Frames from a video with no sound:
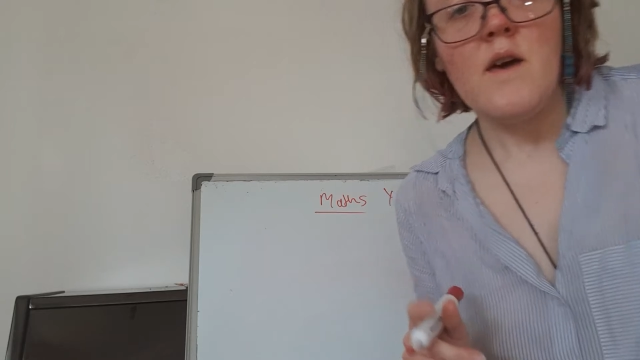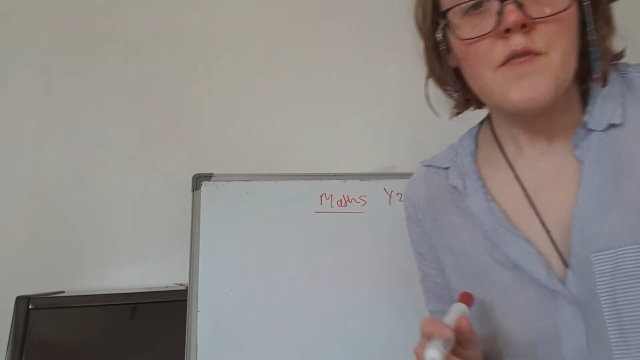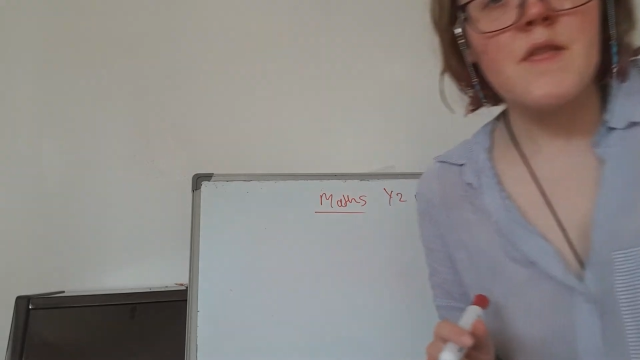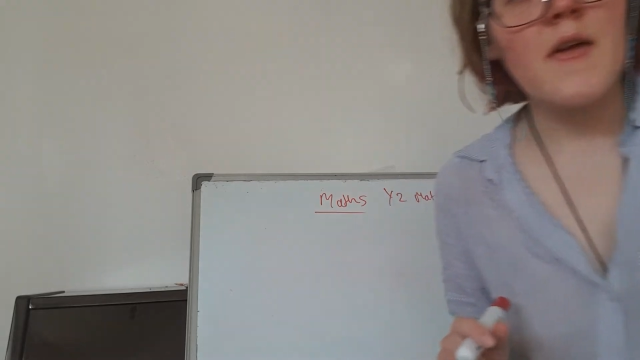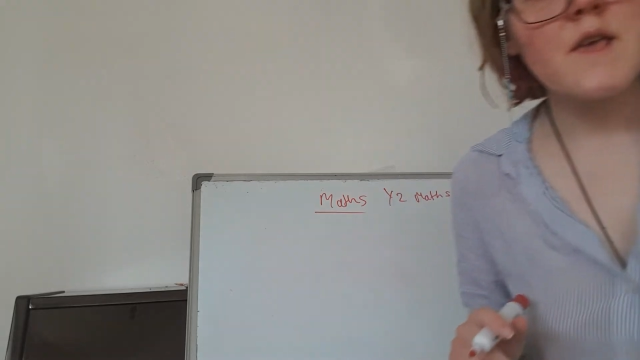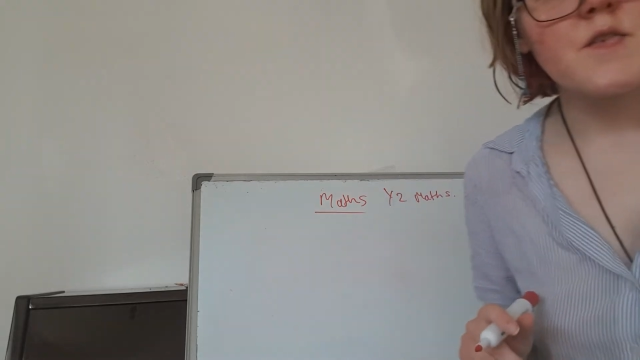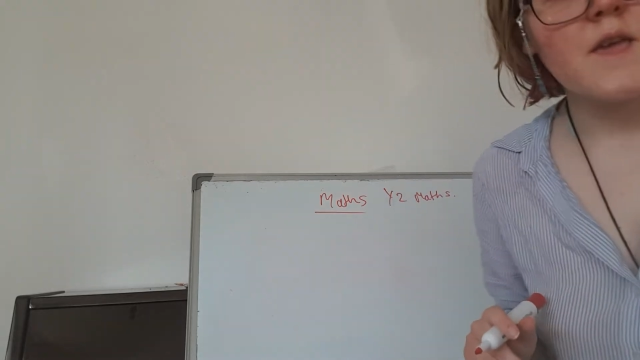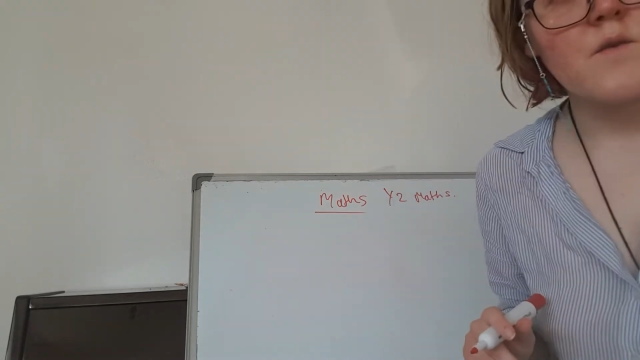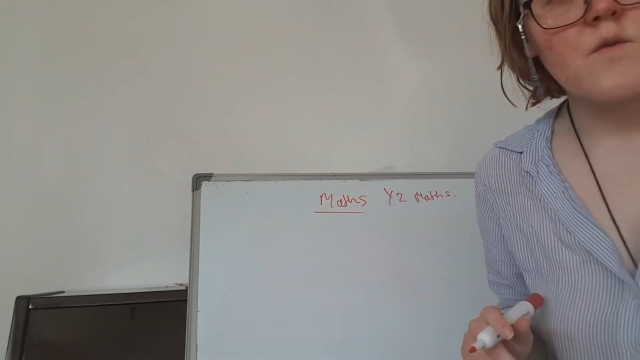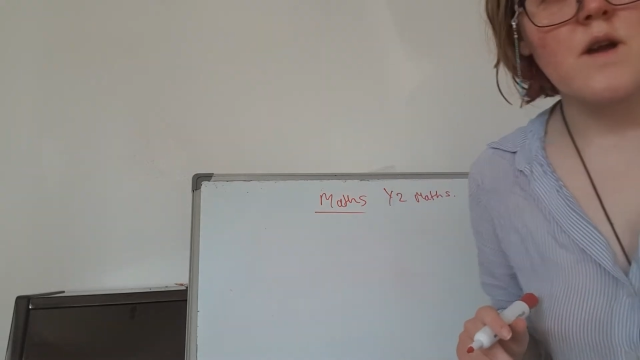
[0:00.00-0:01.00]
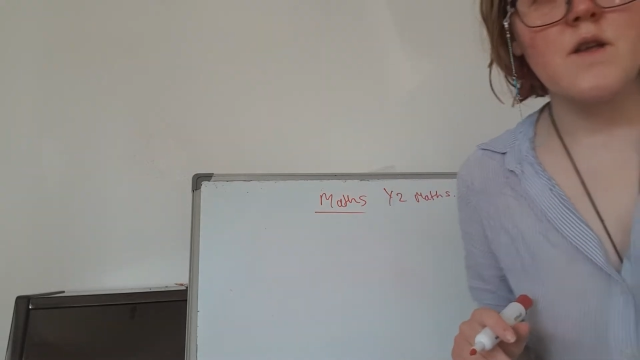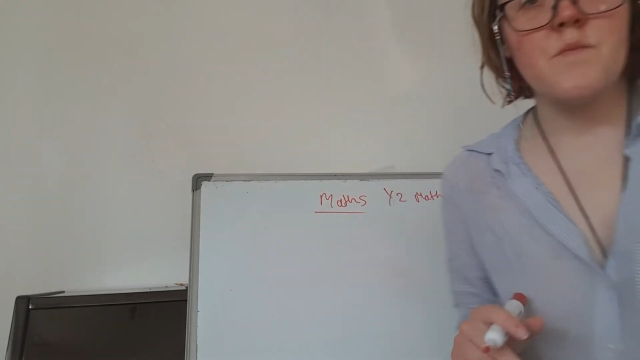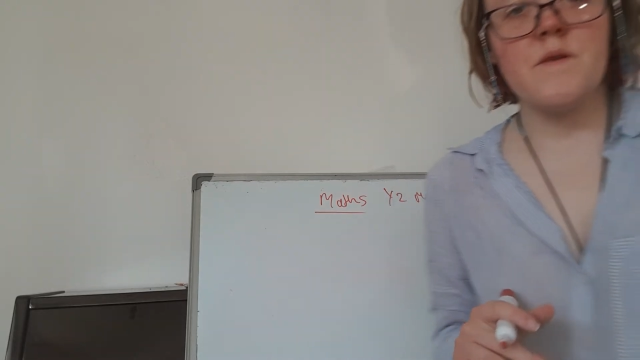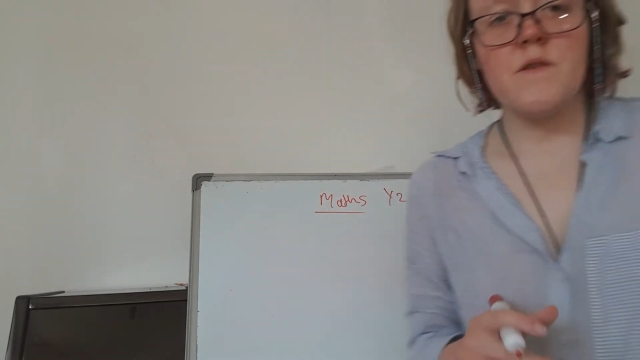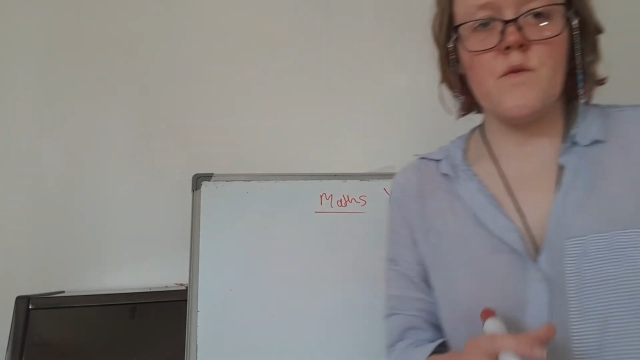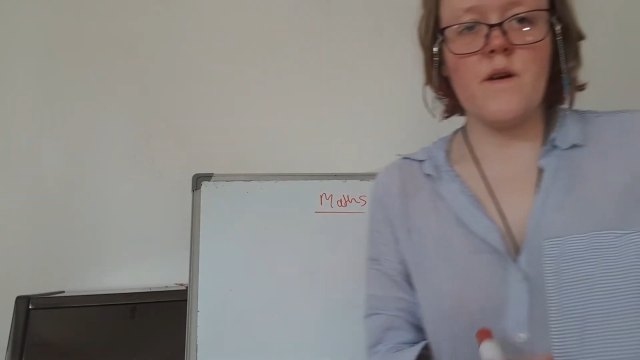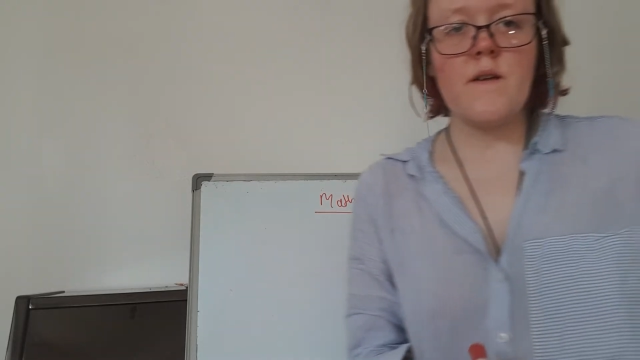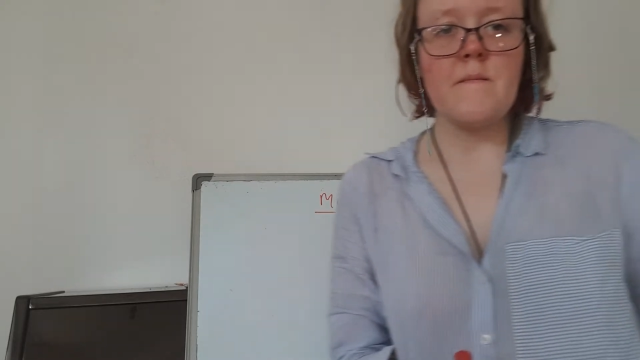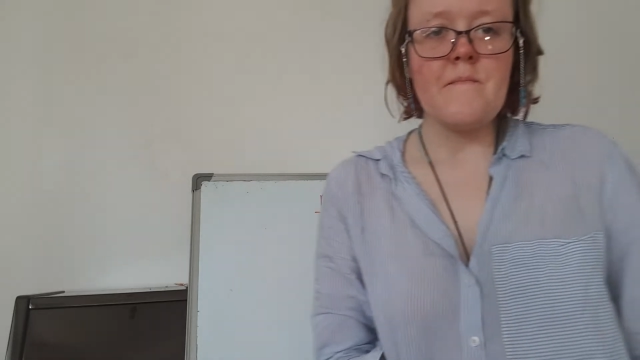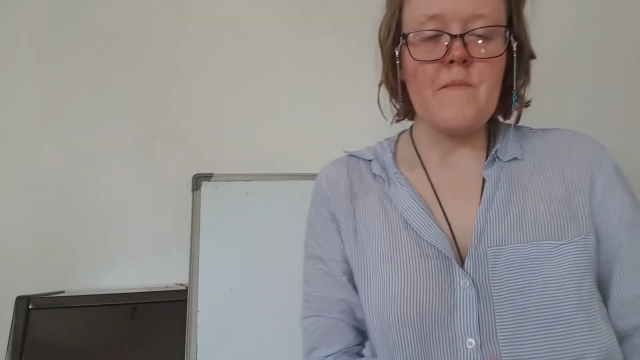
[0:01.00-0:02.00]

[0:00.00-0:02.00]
next thing we're going to be doing